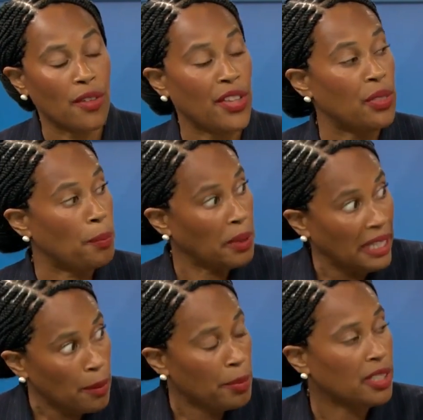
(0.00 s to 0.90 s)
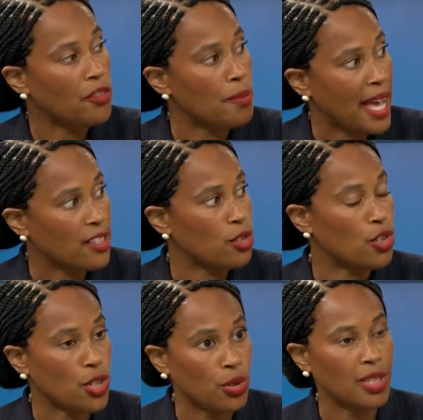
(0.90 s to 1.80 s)
that the people of
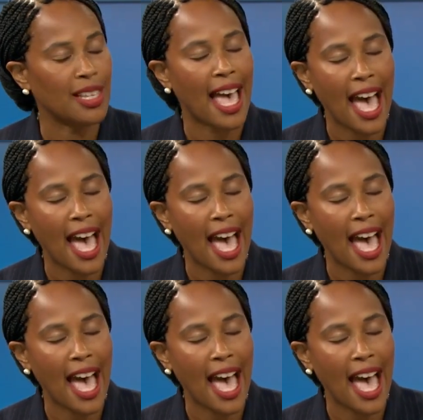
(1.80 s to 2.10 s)
Massachusetts